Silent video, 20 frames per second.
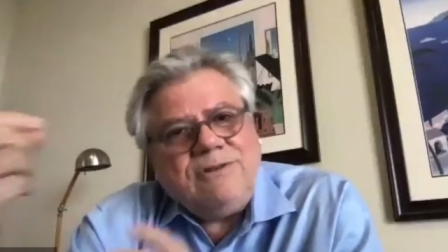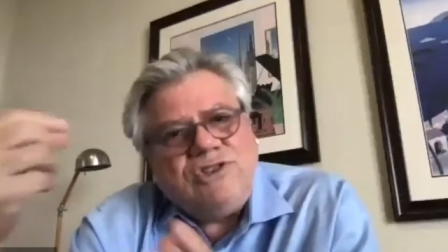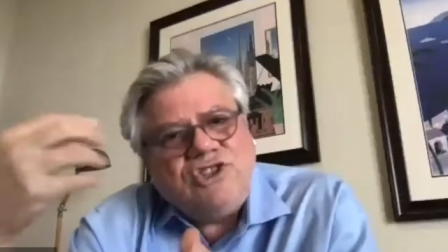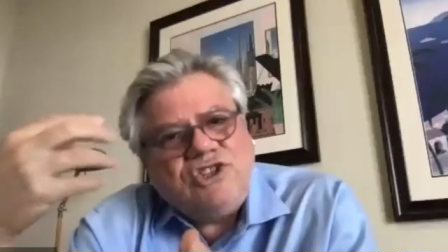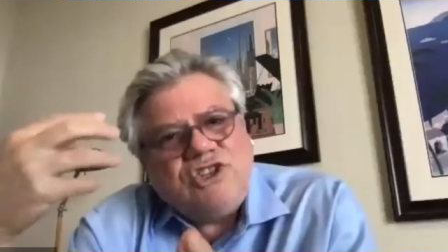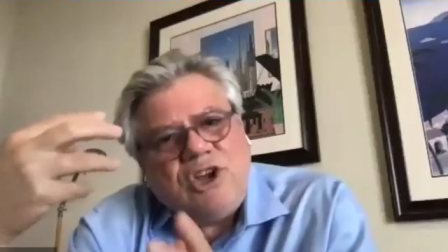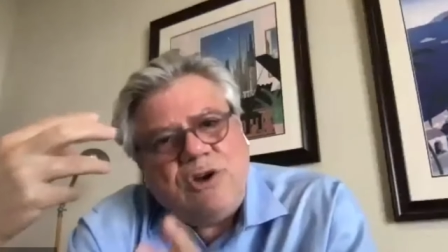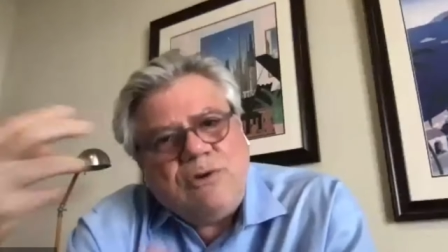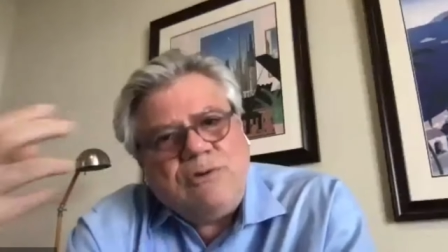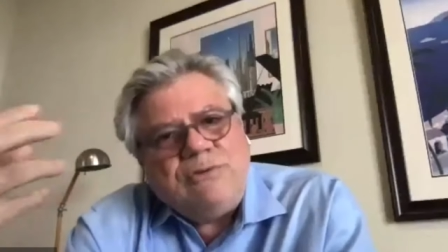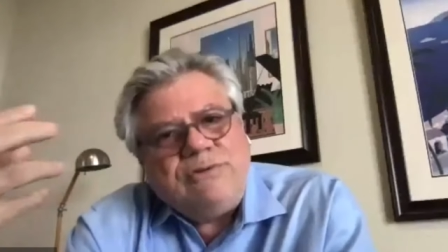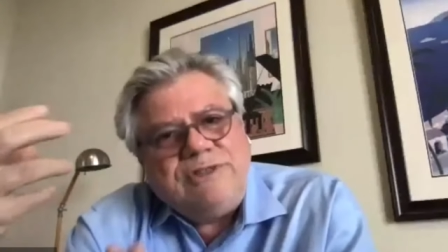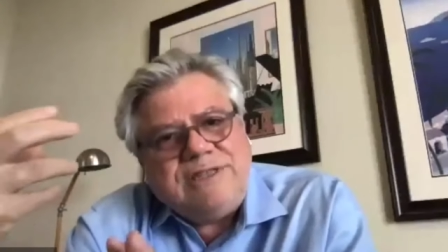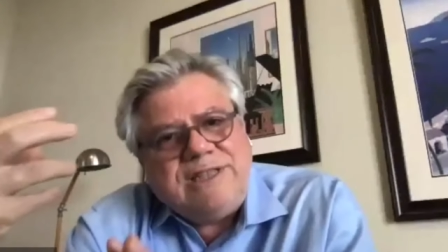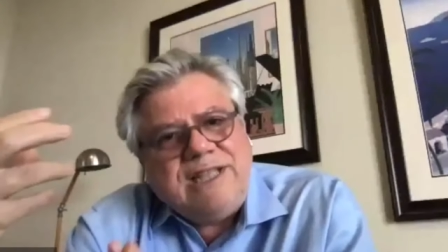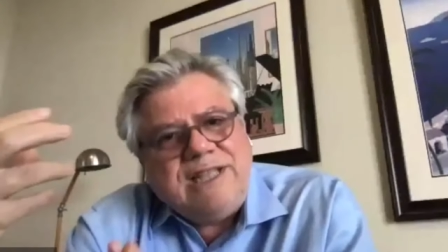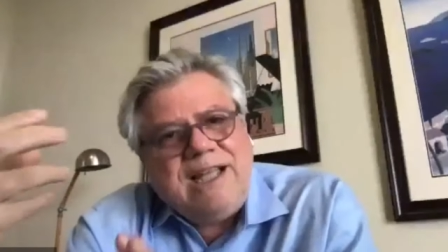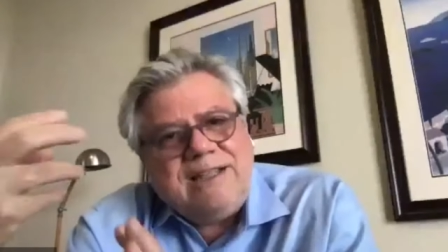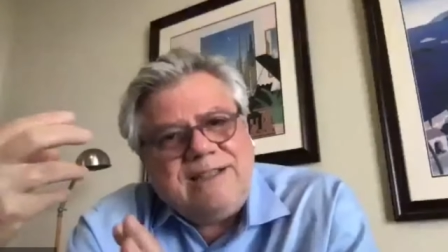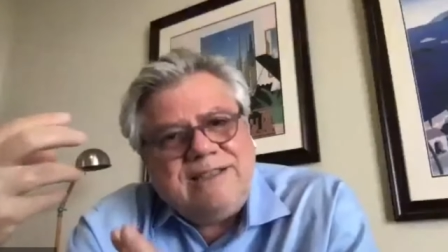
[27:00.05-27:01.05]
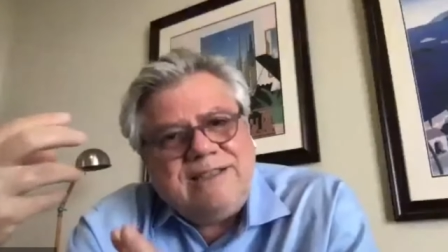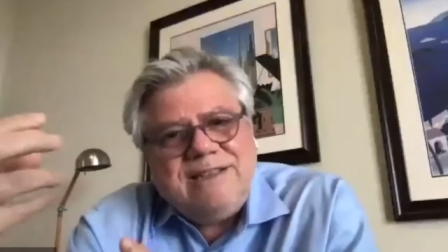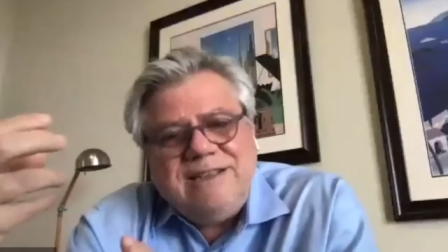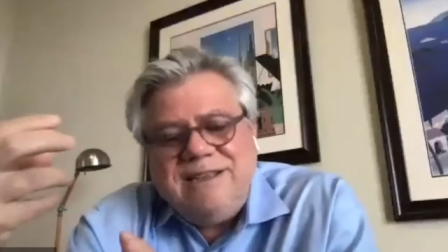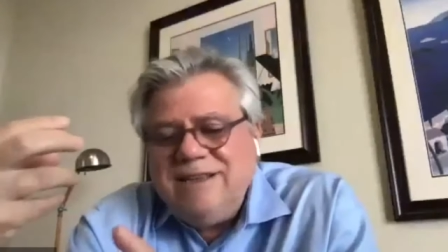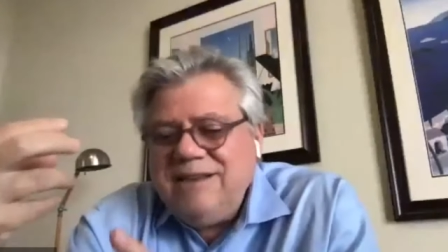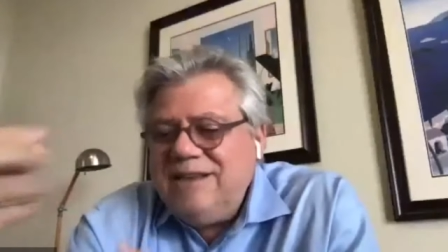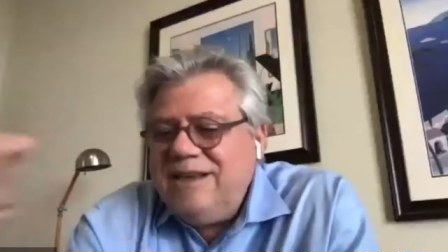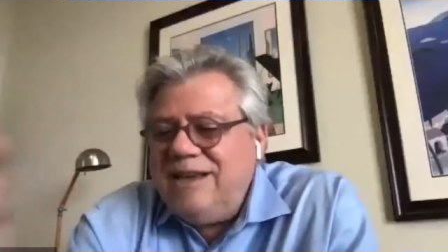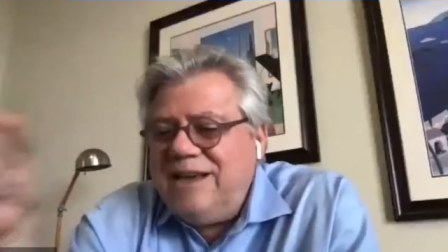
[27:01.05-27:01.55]
you know, shows
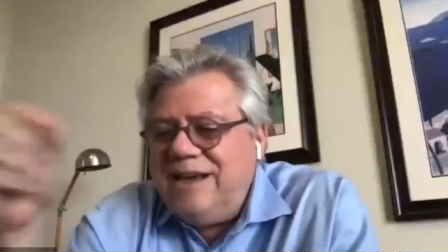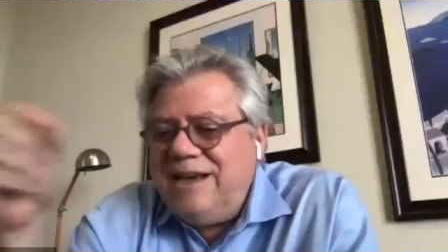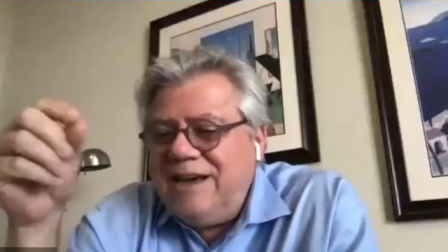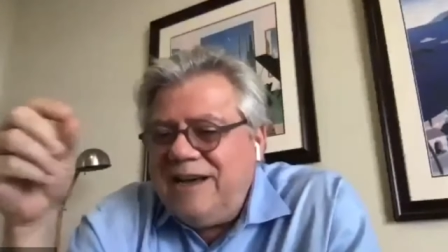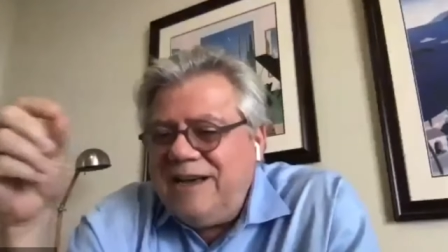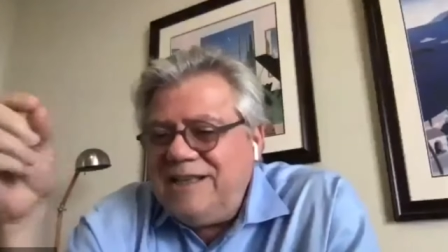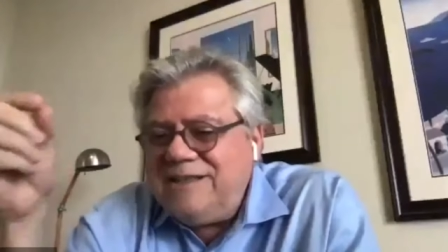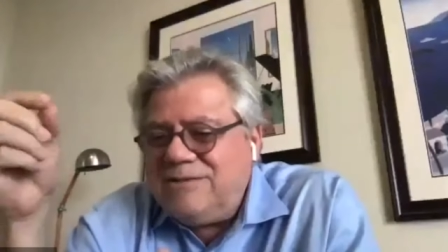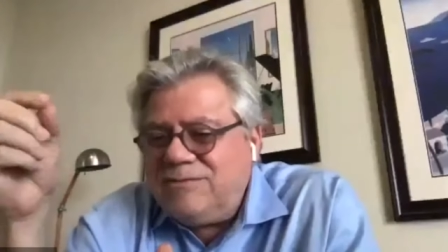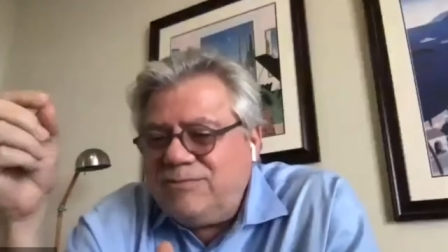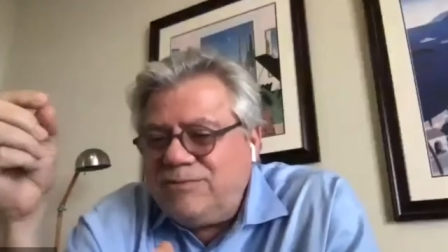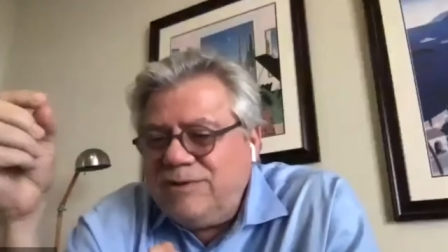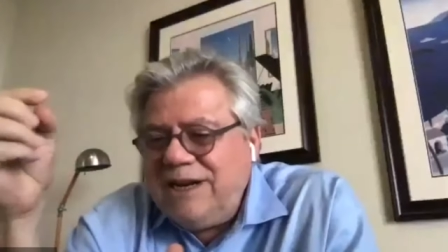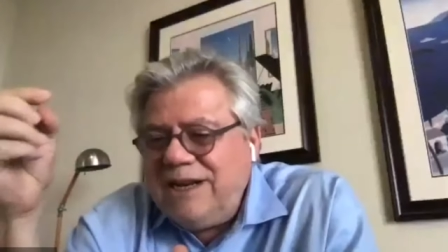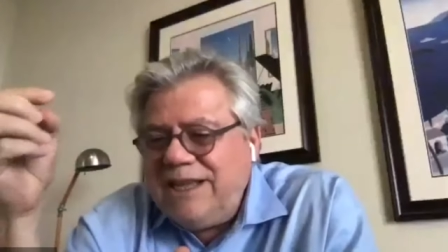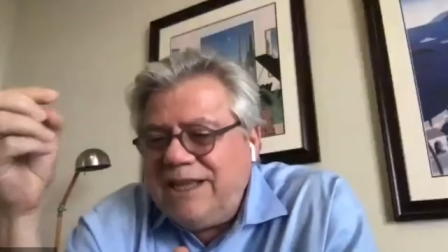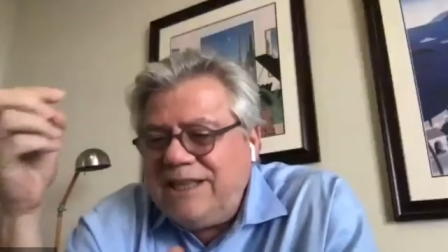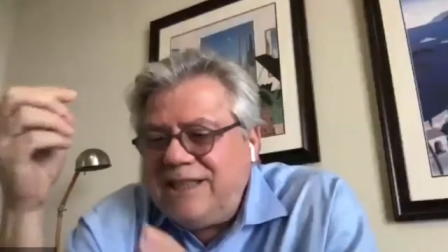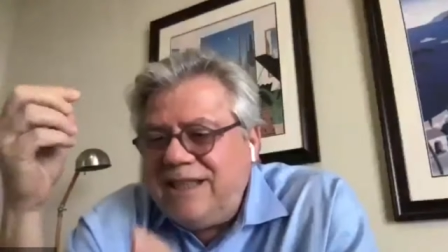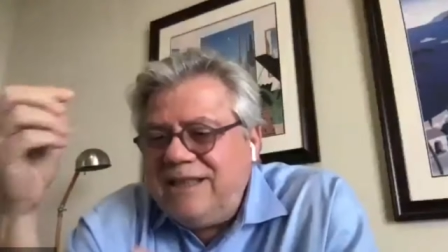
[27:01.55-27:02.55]
that it's